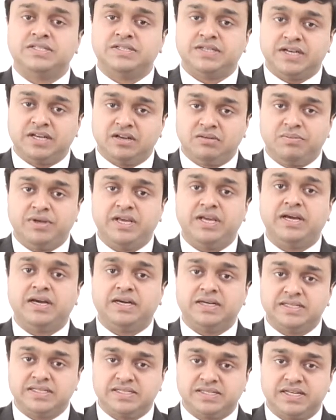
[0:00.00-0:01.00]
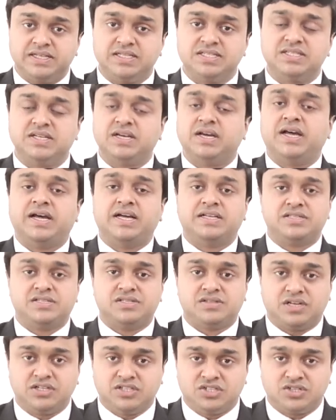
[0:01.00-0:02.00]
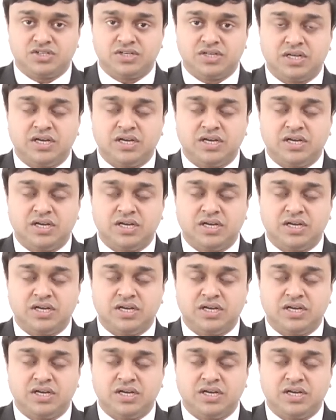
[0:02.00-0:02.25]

shall be assessed as such.